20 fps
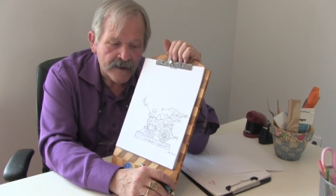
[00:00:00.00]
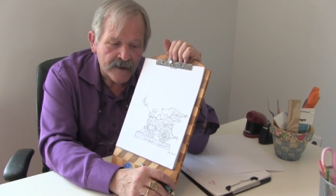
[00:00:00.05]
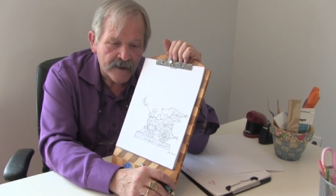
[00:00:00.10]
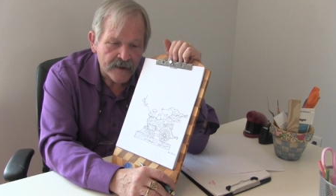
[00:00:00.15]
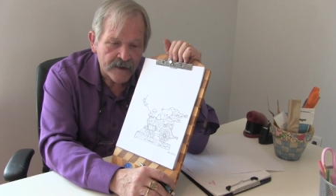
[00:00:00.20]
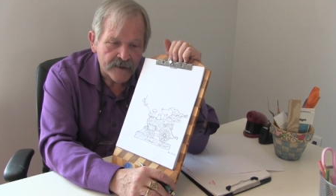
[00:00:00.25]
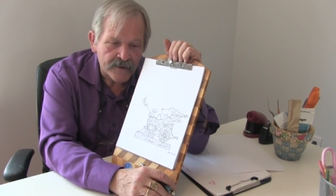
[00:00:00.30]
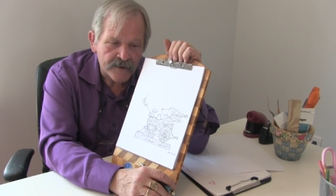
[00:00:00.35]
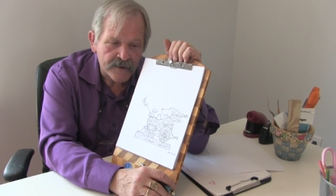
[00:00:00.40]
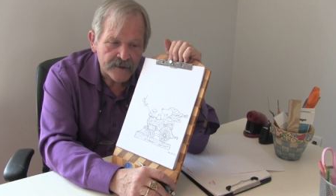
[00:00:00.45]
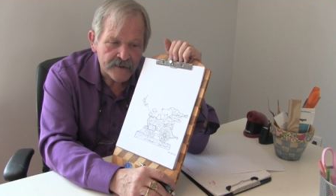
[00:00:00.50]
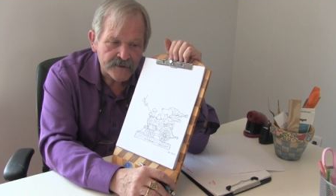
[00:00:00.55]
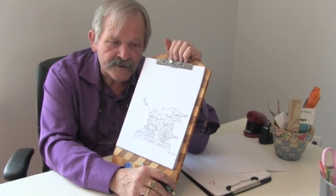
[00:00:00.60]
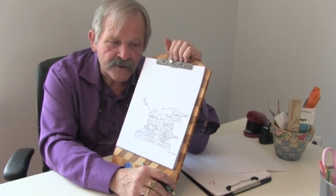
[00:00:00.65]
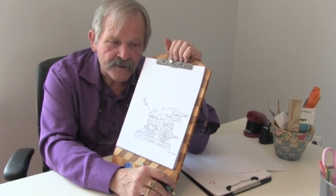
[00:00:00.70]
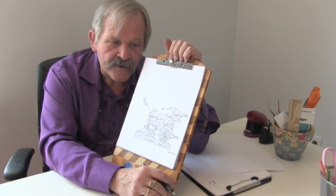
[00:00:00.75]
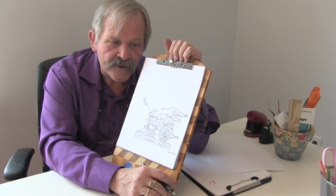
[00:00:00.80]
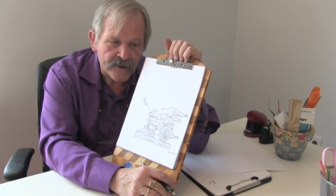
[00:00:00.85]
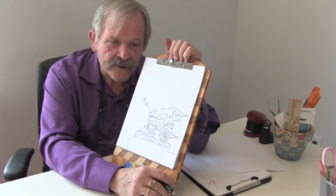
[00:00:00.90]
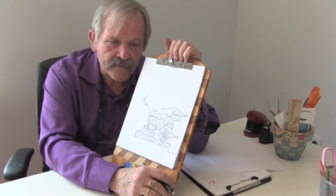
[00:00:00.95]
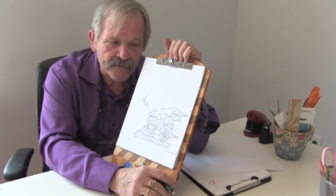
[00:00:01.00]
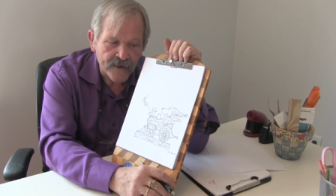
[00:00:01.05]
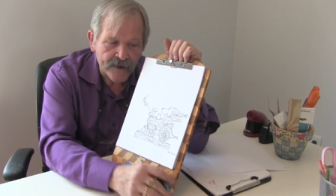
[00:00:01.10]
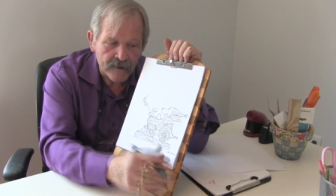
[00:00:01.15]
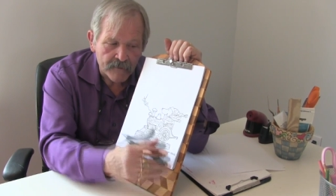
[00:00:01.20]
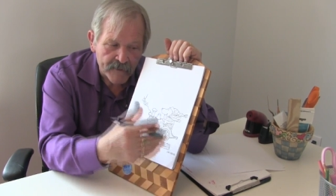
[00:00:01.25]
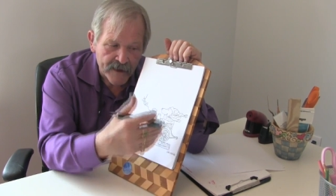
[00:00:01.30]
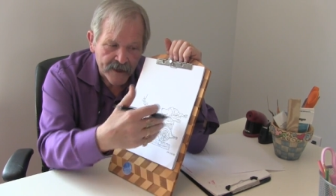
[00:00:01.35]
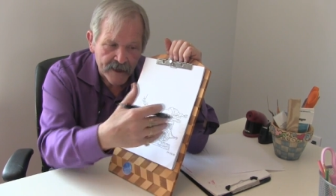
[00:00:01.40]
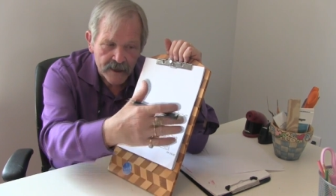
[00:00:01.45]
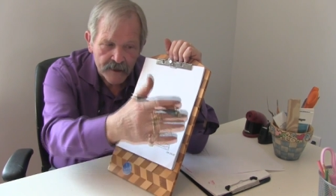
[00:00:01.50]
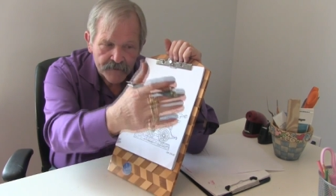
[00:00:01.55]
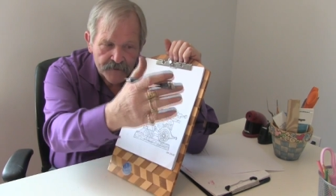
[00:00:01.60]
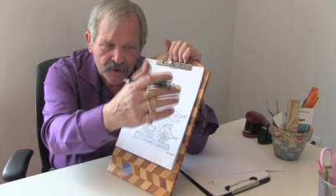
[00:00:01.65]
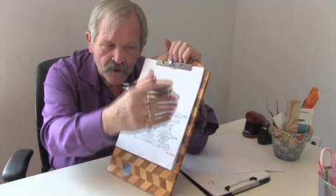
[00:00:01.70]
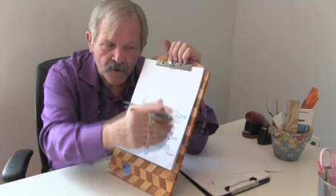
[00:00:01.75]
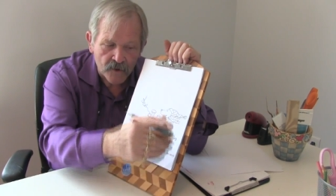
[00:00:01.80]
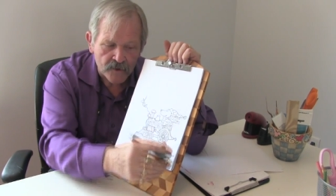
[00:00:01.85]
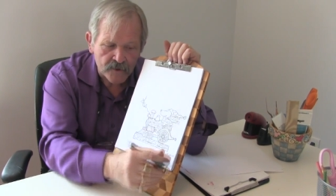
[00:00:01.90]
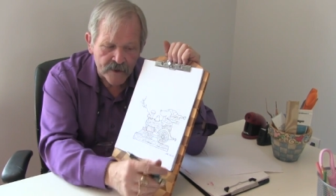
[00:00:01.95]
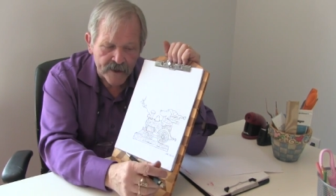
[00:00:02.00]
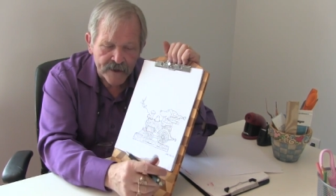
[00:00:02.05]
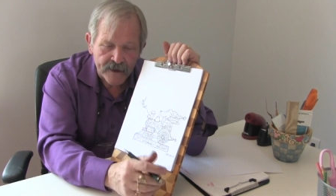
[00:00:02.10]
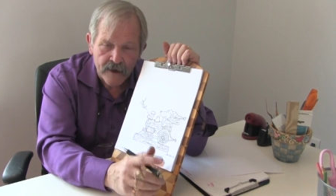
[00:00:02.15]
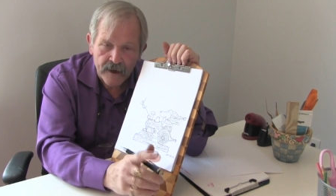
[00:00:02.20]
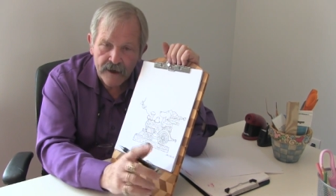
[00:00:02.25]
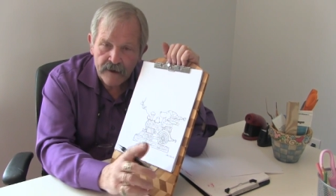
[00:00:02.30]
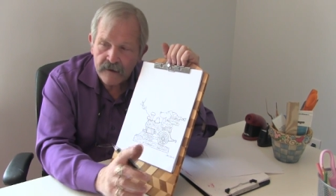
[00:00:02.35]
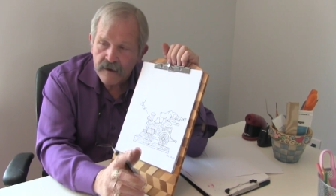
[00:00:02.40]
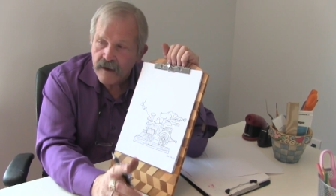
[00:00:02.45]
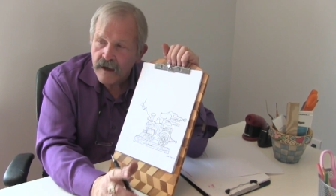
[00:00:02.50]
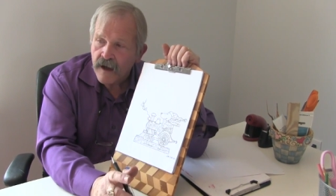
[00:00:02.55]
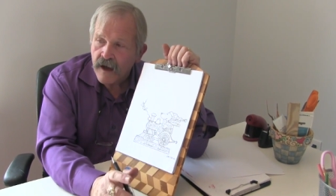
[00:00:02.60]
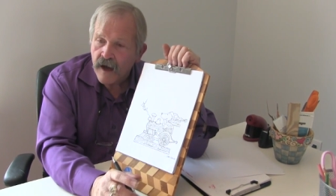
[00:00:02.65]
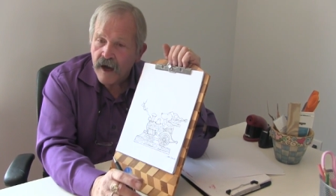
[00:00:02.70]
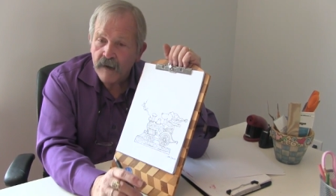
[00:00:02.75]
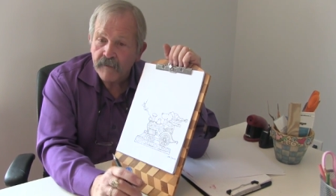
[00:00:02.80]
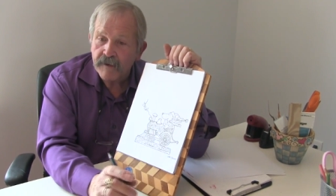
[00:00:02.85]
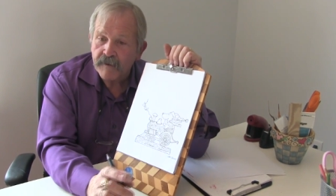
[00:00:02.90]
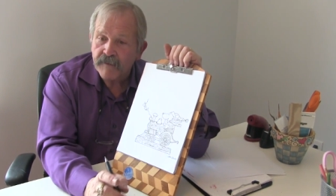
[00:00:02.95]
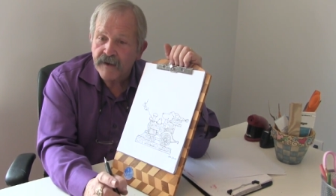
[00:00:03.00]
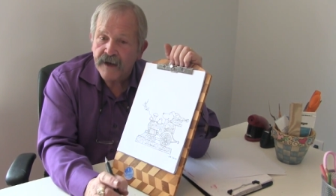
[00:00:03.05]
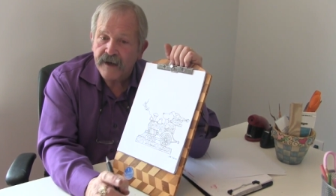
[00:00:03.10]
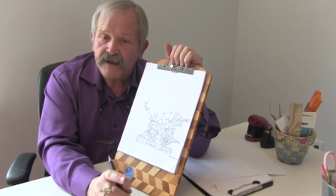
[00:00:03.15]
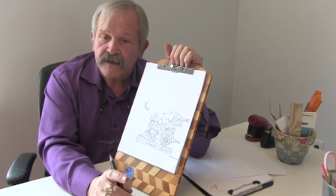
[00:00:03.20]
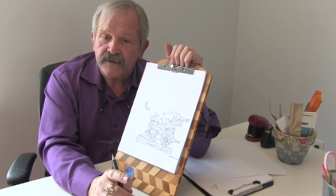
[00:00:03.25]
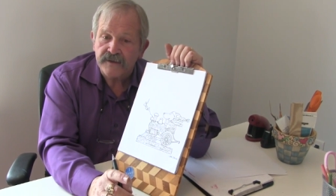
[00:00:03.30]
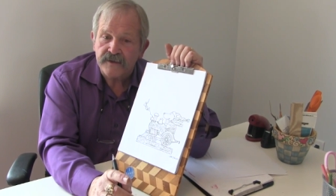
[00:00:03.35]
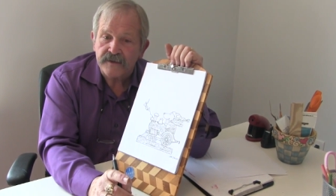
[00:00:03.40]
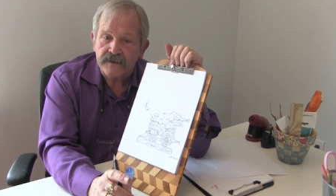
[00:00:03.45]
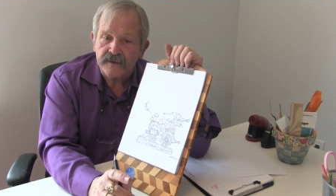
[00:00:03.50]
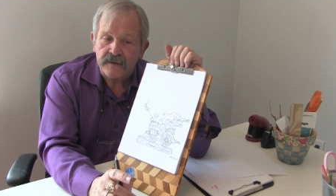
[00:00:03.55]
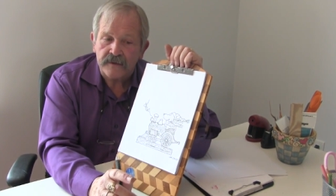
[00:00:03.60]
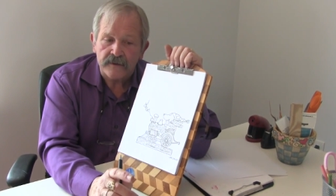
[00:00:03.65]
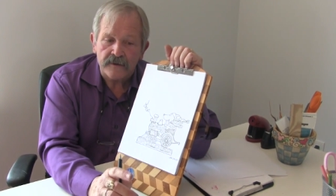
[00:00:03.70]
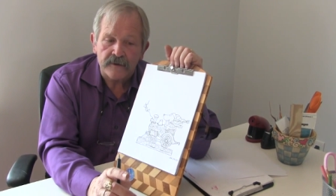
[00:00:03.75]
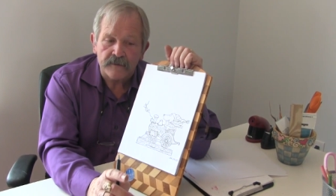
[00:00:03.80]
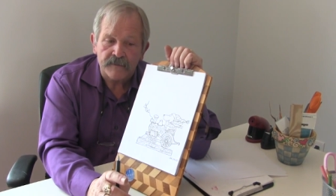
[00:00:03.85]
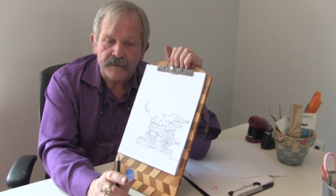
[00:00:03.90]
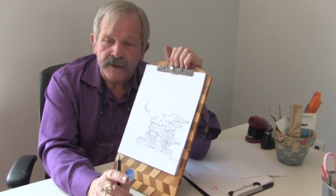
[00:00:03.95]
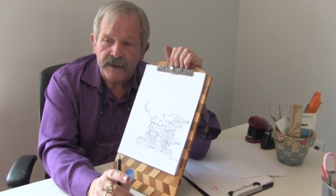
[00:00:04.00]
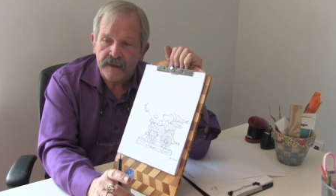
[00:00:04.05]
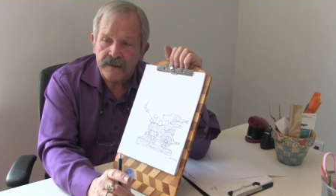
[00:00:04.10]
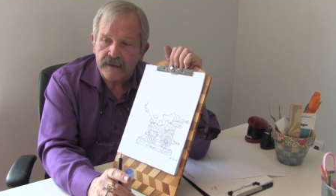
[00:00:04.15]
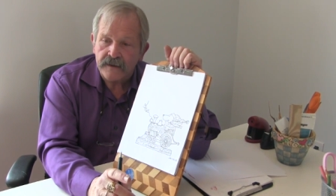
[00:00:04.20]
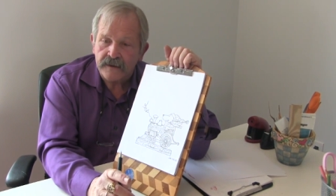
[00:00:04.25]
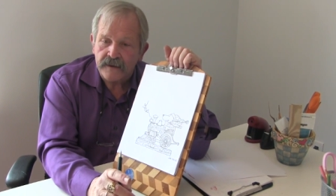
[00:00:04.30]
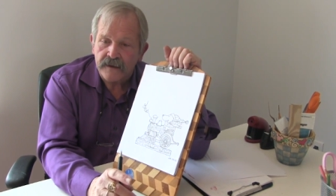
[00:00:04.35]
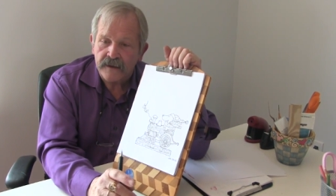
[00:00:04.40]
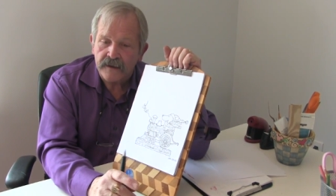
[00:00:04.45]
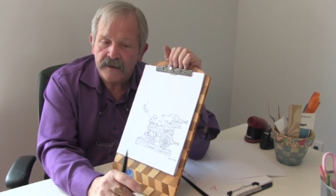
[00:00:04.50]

And so that'll make up the whole train. Now I'll be back in just a little bit.